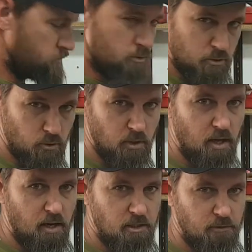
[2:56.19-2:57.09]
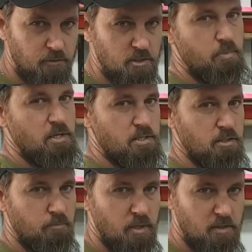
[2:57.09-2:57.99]
too large for the species
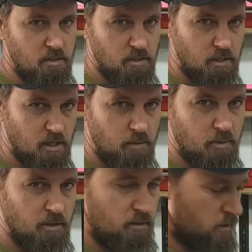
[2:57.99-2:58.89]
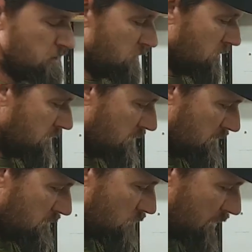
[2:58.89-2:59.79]
of bee that you're keeping,
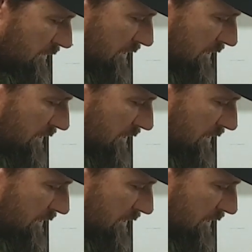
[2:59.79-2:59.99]
what can